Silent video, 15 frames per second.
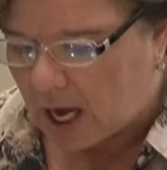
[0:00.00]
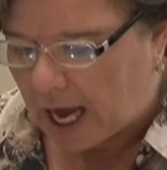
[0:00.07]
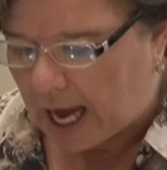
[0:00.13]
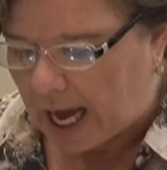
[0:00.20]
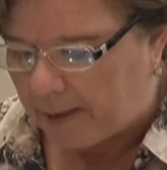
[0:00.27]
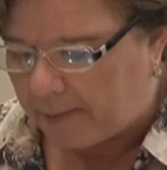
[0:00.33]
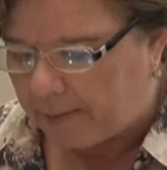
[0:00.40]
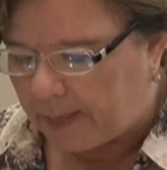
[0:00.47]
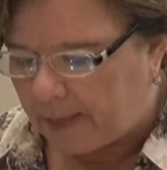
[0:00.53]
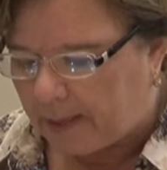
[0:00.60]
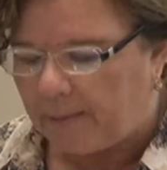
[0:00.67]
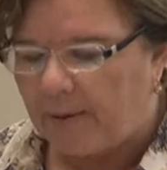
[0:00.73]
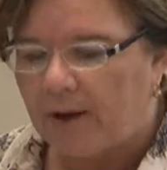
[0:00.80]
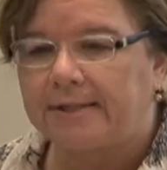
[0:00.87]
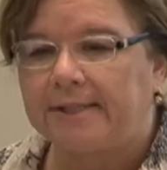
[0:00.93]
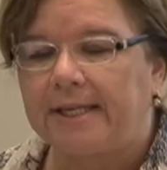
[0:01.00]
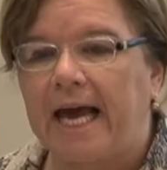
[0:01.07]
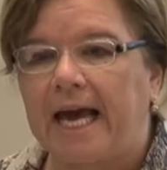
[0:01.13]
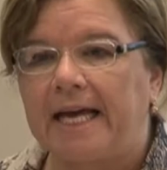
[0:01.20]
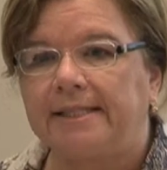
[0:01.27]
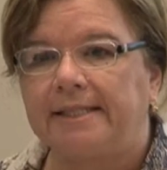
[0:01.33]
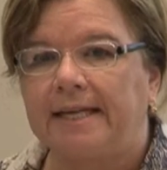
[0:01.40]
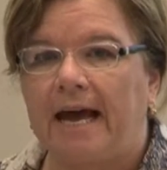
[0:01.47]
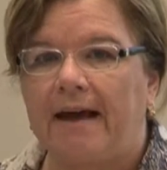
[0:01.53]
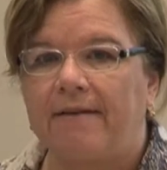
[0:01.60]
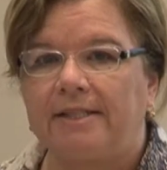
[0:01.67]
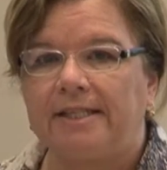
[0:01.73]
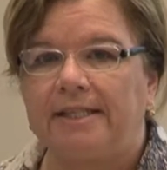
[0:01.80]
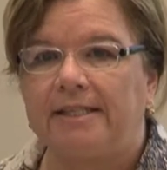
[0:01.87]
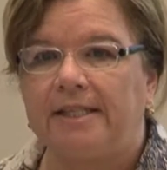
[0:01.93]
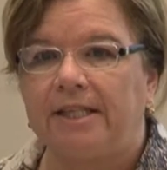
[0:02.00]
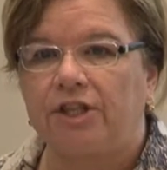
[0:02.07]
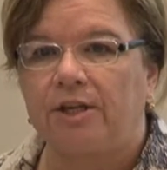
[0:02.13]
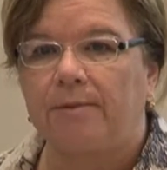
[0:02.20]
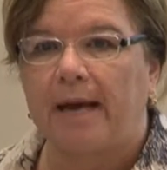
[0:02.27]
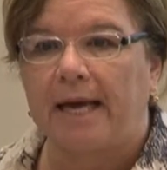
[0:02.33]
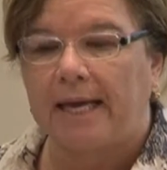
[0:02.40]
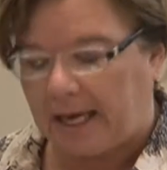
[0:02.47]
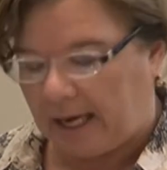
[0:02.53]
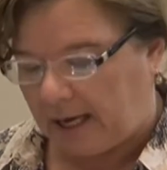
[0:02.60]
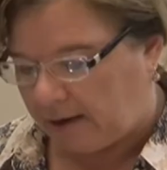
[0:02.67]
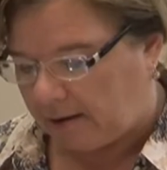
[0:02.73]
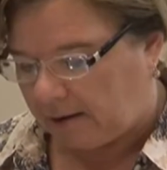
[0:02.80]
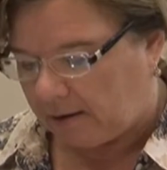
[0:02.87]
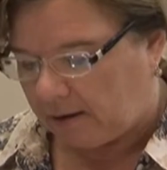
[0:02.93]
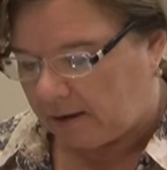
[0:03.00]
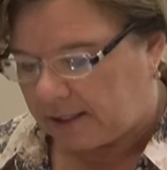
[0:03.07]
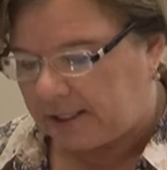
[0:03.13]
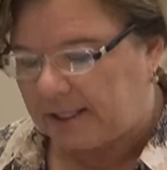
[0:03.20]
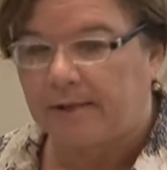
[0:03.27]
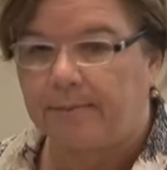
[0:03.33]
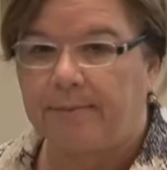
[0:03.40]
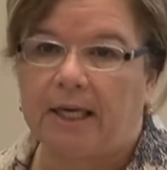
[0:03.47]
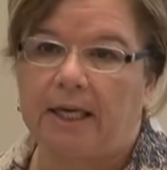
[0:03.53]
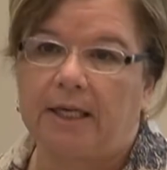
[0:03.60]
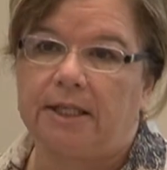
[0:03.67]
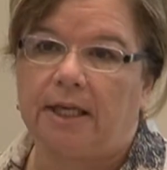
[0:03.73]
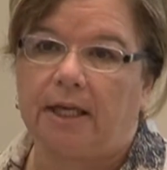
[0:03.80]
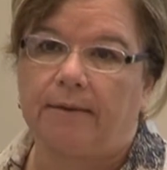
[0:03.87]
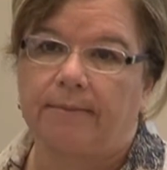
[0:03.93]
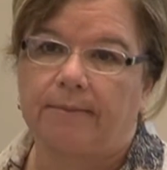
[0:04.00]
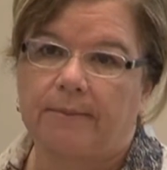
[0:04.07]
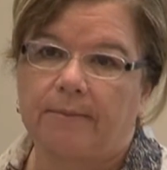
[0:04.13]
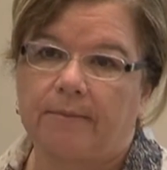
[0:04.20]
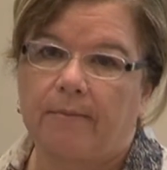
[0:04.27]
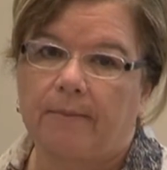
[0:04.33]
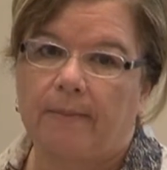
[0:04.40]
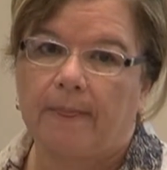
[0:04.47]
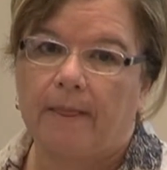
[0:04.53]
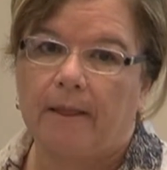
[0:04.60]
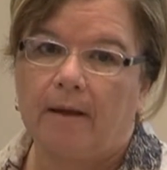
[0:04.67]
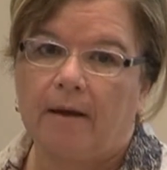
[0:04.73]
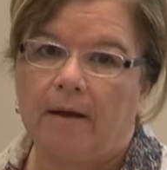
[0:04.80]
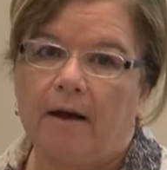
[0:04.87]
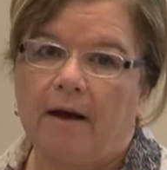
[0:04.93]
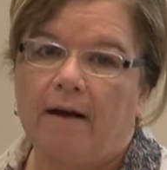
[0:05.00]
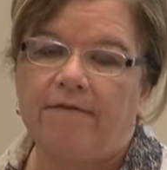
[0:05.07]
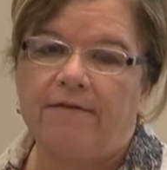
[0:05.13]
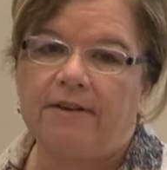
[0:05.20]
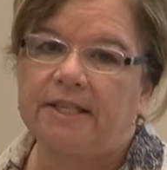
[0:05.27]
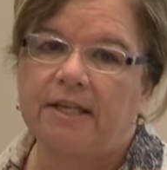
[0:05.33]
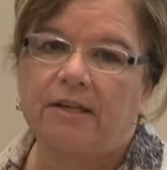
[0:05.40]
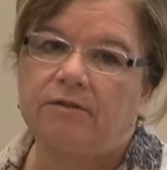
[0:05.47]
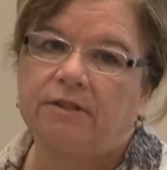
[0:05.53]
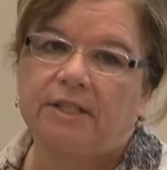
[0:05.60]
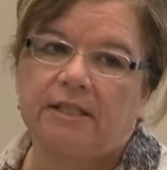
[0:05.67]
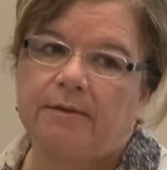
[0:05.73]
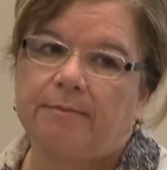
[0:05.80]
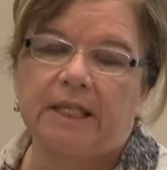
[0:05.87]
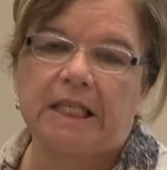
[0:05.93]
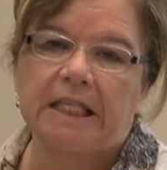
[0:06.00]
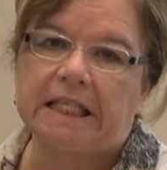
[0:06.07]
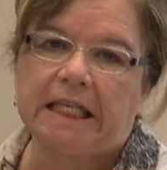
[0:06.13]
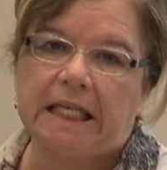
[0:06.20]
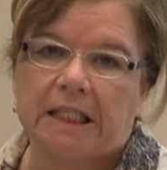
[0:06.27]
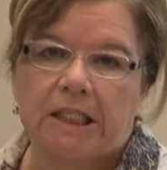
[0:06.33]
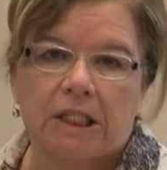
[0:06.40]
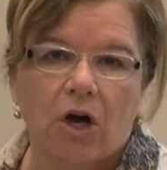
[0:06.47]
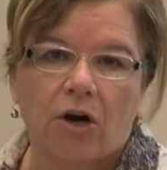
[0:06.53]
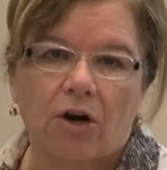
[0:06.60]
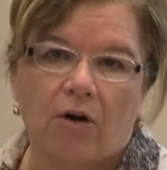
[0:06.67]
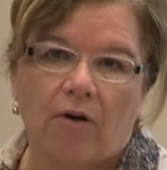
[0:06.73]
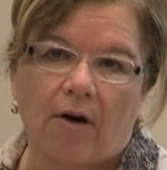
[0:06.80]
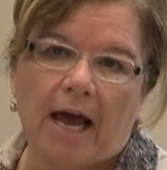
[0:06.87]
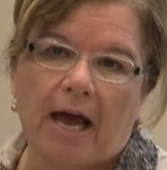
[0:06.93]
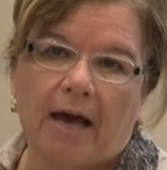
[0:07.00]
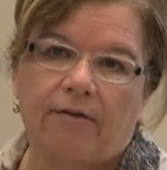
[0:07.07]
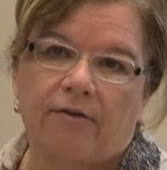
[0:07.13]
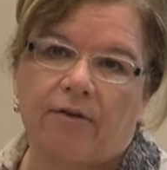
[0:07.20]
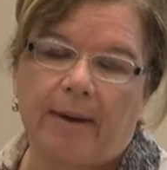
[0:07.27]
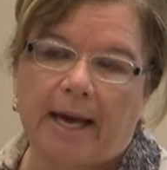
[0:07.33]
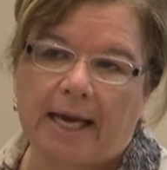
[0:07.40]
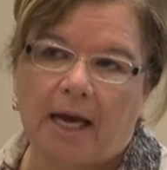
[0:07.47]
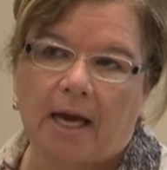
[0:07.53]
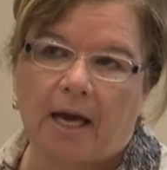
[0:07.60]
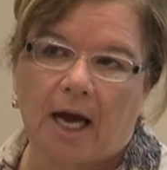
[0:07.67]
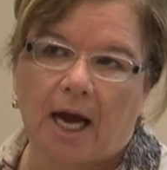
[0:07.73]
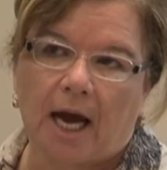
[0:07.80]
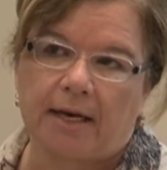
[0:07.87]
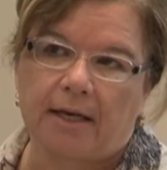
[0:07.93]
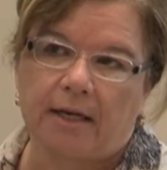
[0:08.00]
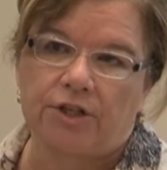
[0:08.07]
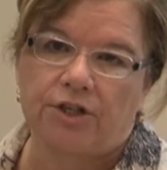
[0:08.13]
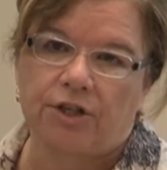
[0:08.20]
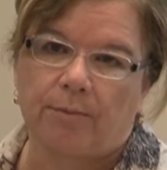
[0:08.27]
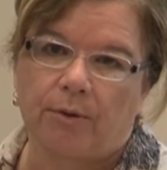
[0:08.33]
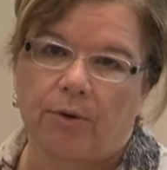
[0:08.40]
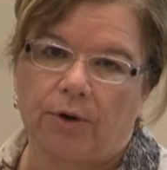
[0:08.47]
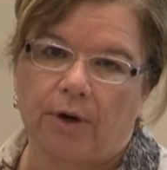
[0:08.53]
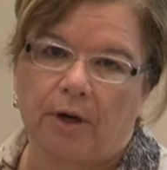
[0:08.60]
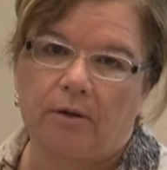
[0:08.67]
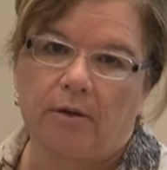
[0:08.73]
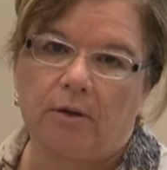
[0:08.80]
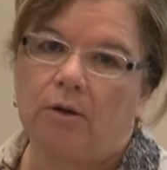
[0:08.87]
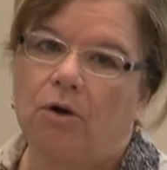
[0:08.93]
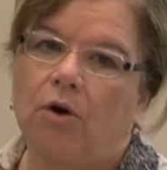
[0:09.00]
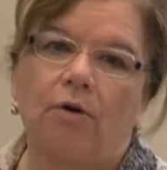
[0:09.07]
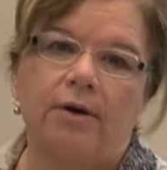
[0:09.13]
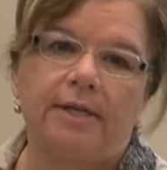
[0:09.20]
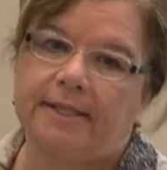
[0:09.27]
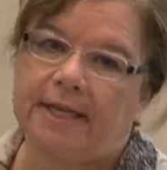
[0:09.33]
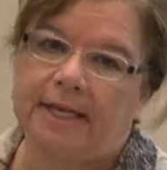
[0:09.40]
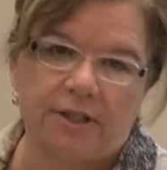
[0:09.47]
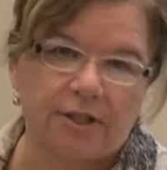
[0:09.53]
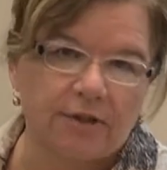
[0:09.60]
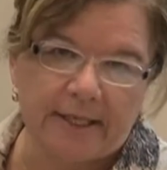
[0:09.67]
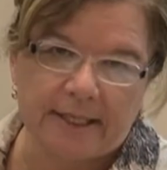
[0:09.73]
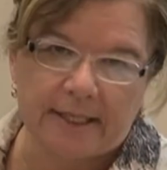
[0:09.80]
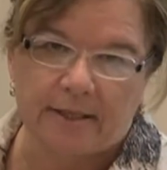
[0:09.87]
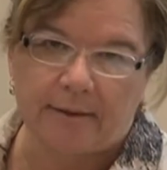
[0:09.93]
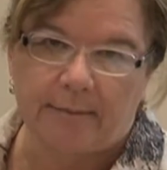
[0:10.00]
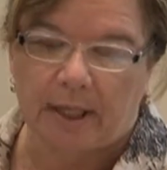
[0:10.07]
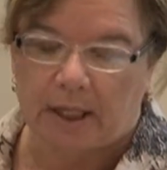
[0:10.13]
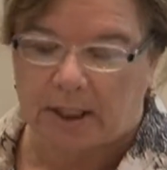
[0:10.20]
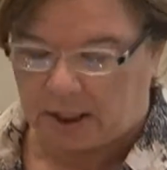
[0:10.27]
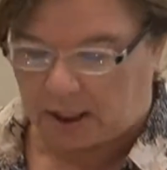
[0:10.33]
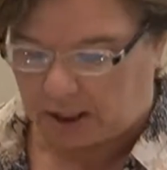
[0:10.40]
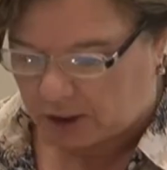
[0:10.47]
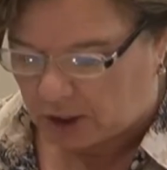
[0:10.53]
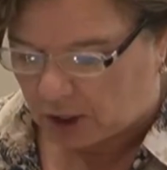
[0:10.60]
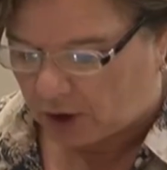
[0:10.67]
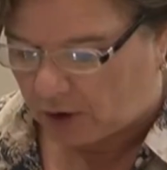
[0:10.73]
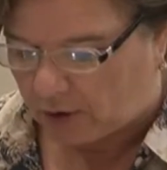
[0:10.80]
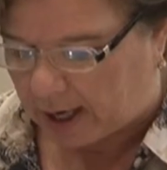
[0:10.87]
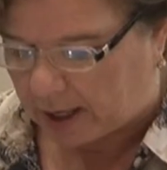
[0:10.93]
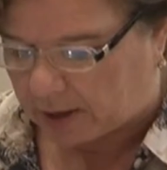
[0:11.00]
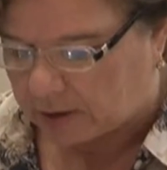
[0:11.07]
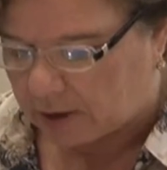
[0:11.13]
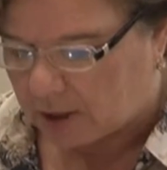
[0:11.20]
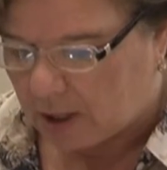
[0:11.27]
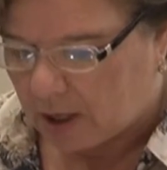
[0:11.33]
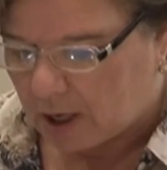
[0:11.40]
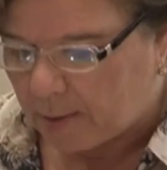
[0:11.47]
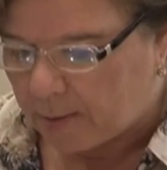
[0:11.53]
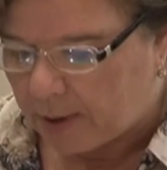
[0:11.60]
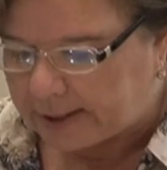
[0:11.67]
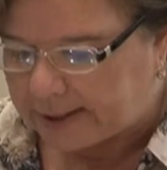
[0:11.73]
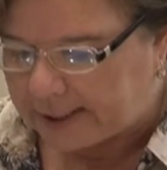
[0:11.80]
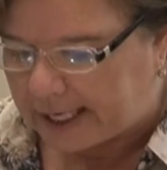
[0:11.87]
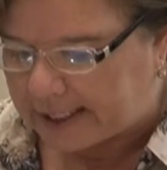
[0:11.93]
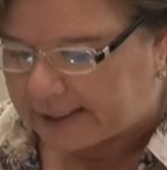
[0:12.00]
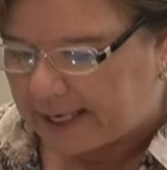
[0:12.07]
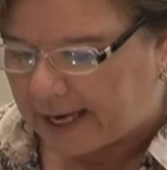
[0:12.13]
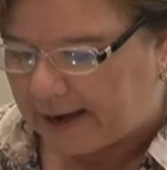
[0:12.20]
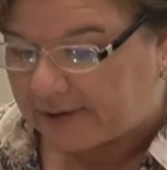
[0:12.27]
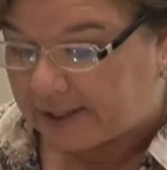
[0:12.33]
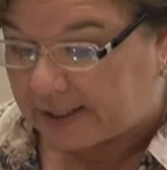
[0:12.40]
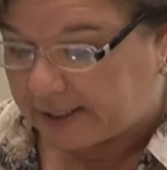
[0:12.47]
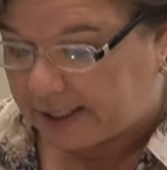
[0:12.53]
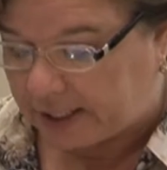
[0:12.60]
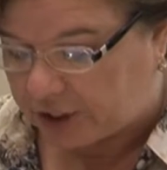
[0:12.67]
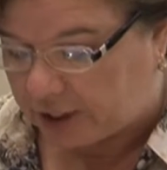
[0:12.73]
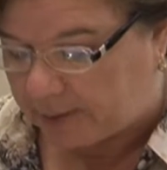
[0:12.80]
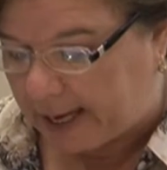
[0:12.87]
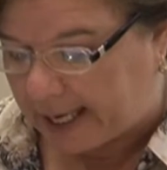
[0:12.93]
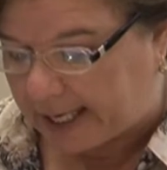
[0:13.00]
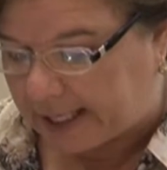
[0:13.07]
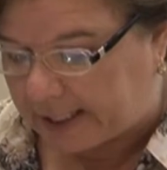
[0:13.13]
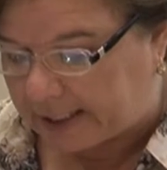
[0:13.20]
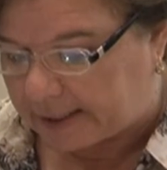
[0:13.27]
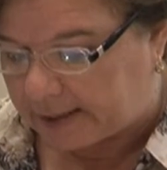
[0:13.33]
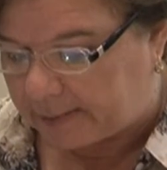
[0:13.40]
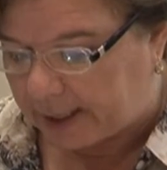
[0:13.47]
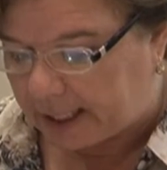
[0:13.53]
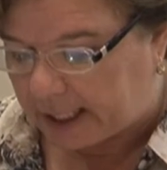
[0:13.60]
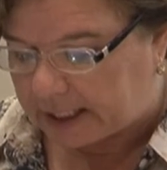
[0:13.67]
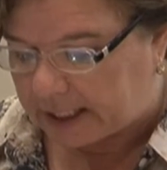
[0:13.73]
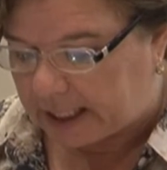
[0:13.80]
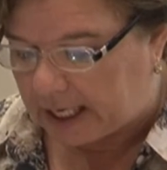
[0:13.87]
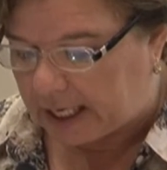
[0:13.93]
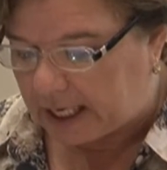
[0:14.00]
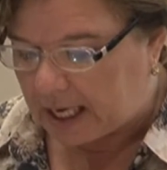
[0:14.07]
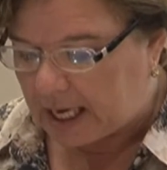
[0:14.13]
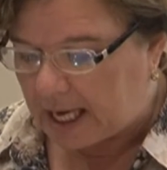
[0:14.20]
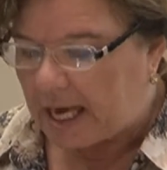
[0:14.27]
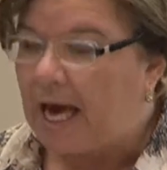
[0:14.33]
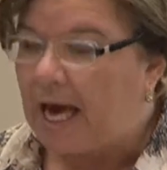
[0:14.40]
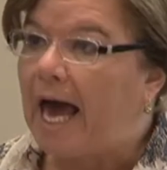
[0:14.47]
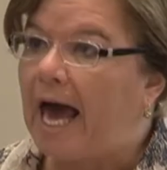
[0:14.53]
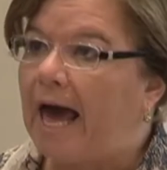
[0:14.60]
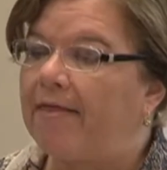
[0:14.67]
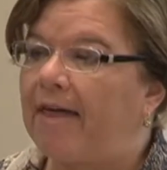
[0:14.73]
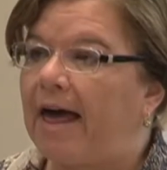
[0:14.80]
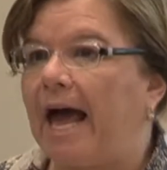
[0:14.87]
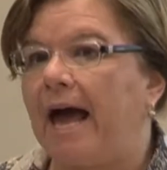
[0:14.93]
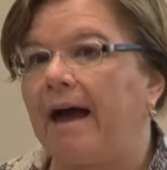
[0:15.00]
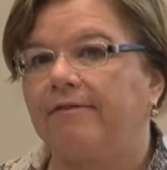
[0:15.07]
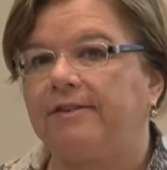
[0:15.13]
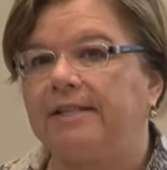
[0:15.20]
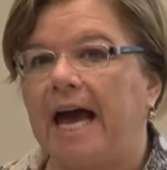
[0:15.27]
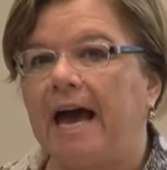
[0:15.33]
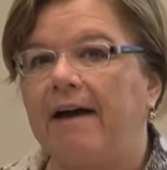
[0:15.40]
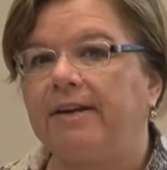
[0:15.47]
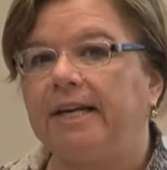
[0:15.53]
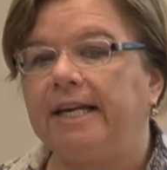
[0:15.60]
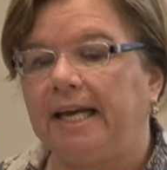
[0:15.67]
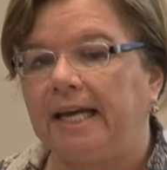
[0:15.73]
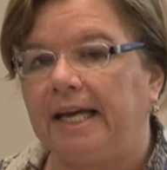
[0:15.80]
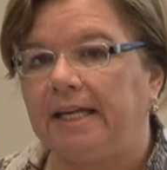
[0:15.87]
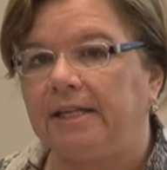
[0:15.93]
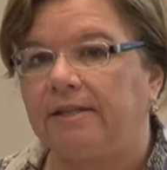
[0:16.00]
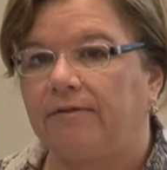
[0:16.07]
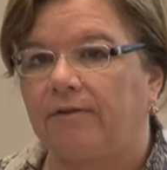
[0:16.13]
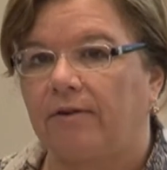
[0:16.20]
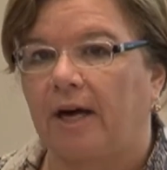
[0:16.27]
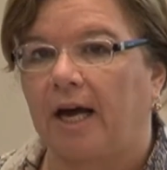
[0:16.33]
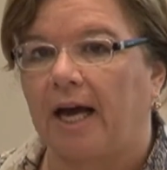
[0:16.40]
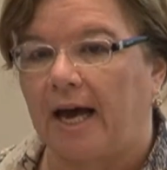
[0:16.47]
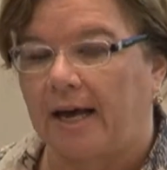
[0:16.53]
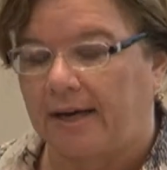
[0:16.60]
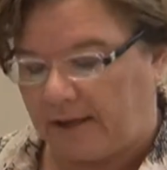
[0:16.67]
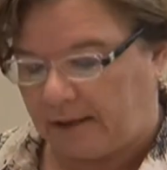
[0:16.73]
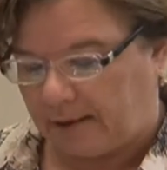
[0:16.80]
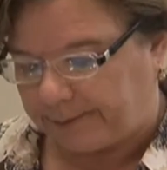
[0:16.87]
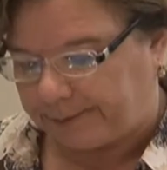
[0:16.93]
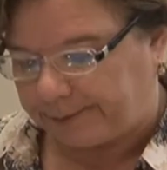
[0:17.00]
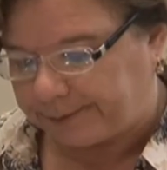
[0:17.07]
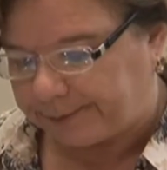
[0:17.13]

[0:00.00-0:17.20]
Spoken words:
The person has to have a decision-making disability. A physical disability is not a ground for making a guardianship order, or a sensory disability is not a ground. Person has to have a decision-making disability, and they have to have a need for a guardian.